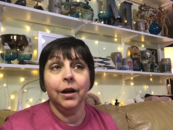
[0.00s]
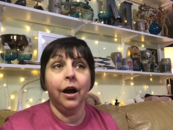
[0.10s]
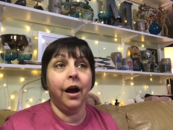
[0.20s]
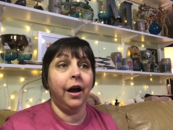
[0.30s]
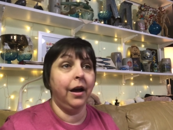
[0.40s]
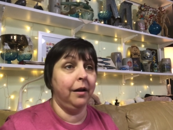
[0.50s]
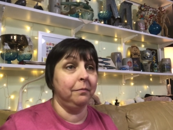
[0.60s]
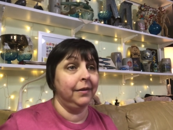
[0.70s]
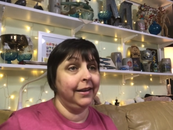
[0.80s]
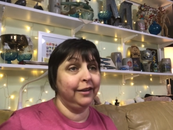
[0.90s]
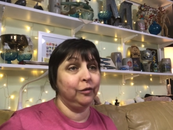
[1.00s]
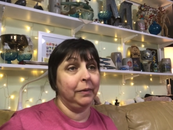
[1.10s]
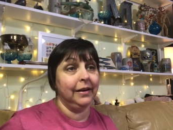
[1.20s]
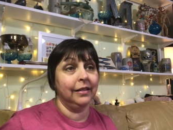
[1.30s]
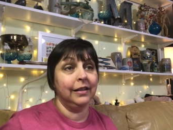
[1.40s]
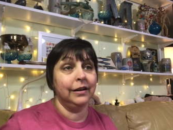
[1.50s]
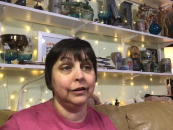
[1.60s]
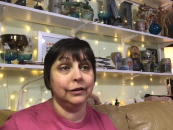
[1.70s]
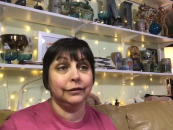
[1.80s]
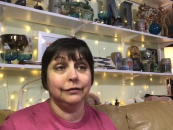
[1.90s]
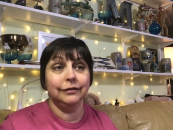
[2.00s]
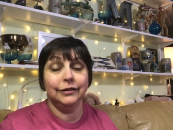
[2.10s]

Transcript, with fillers: Um, it's been a little